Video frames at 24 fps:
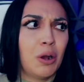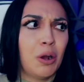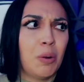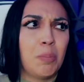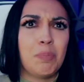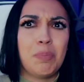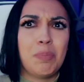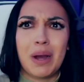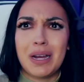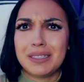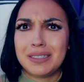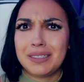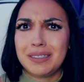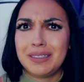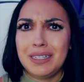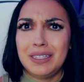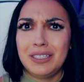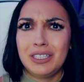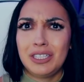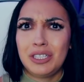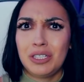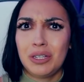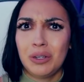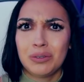bust
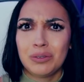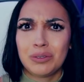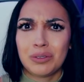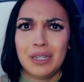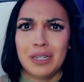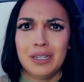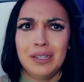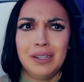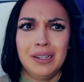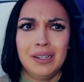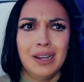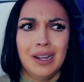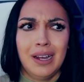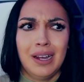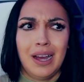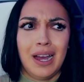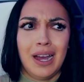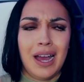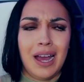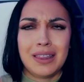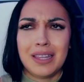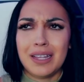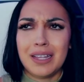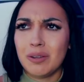these children.
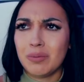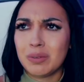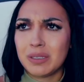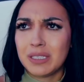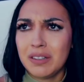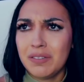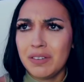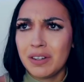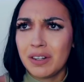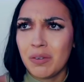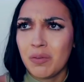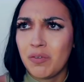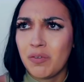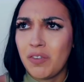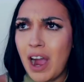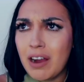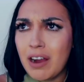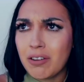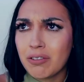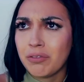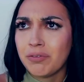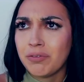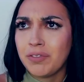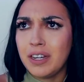I think there was even a
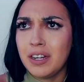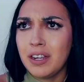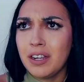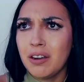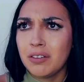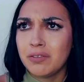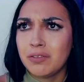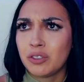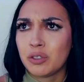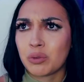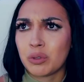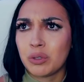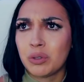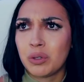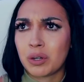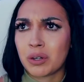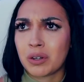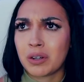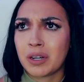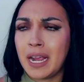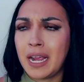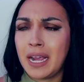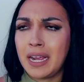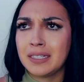viral video of Drew
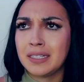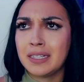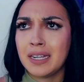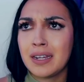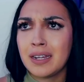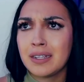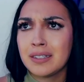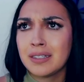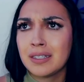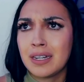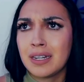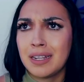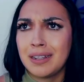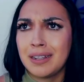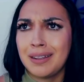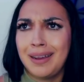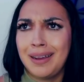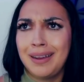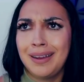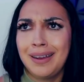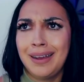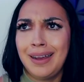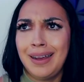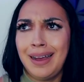Hernandez and
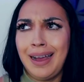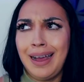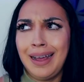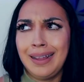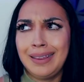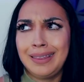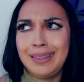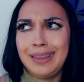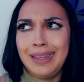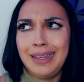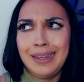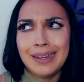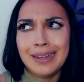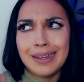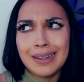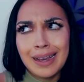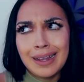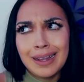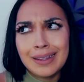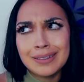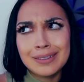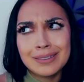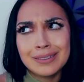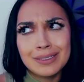I think
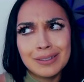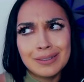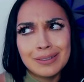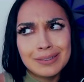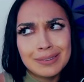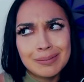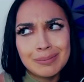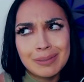Alex Jones.